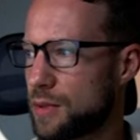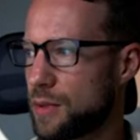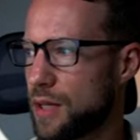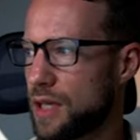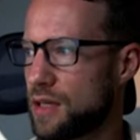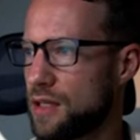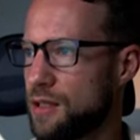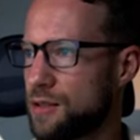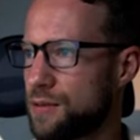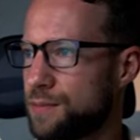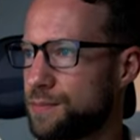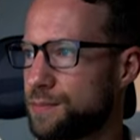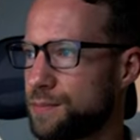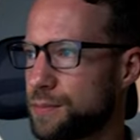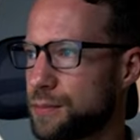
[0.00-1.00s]
that we had here.
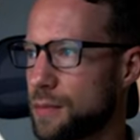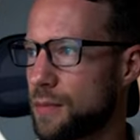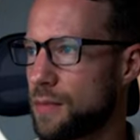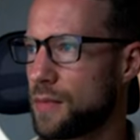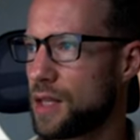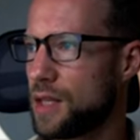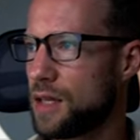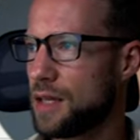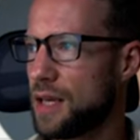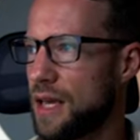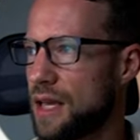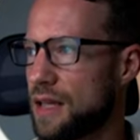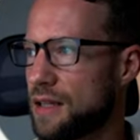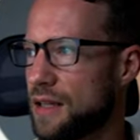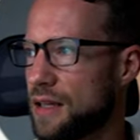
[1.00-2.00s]

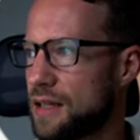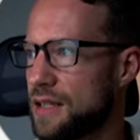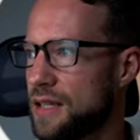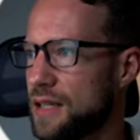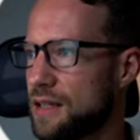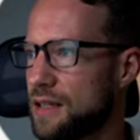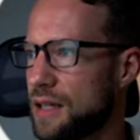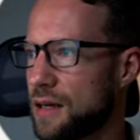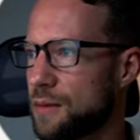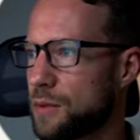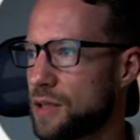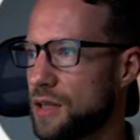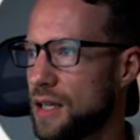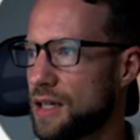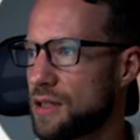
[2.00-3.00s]
And again, I
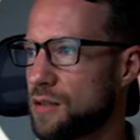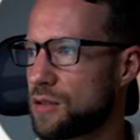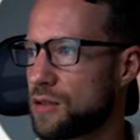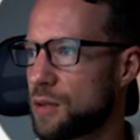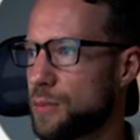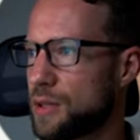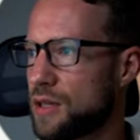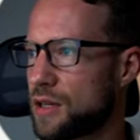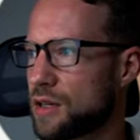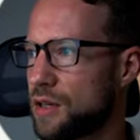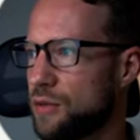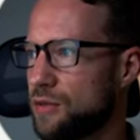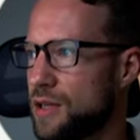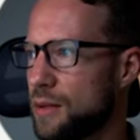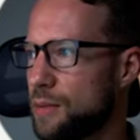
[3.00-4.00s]
would like to copy the
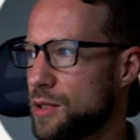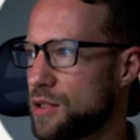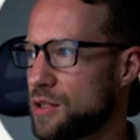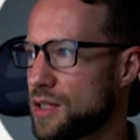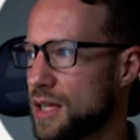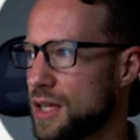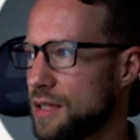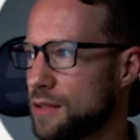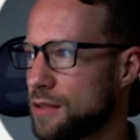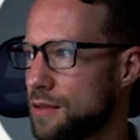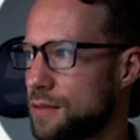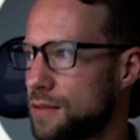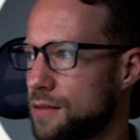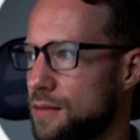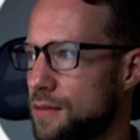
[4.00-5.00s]
code that we just had,
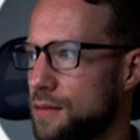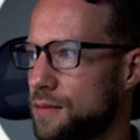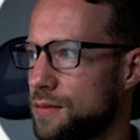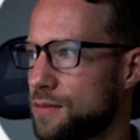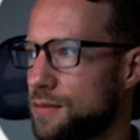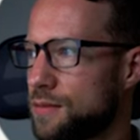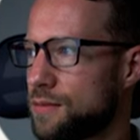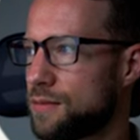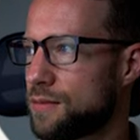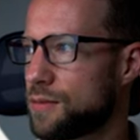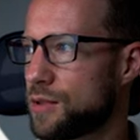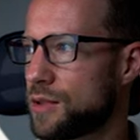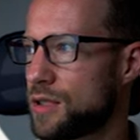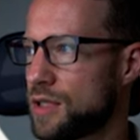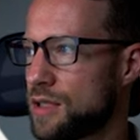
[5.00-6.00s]

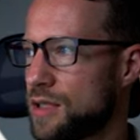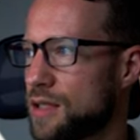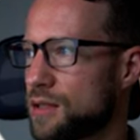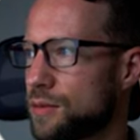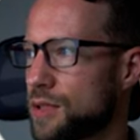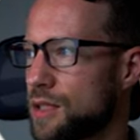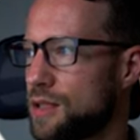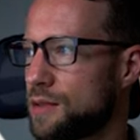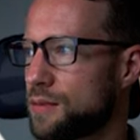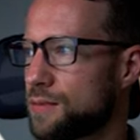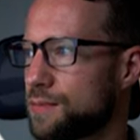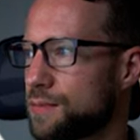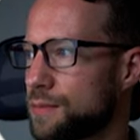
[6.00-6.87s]
which is this one here.